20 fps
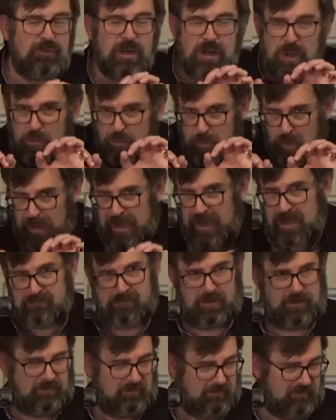
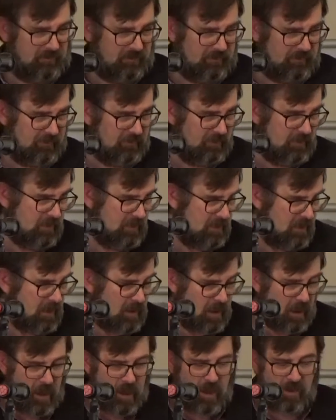requirement
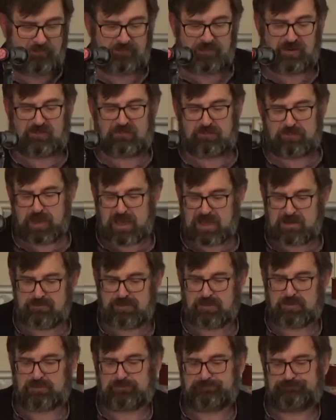of his
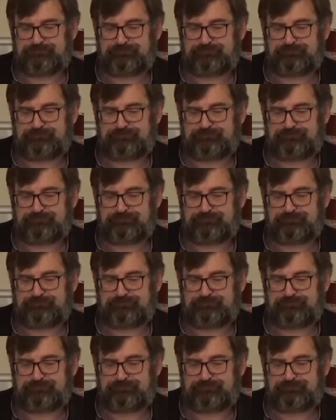people.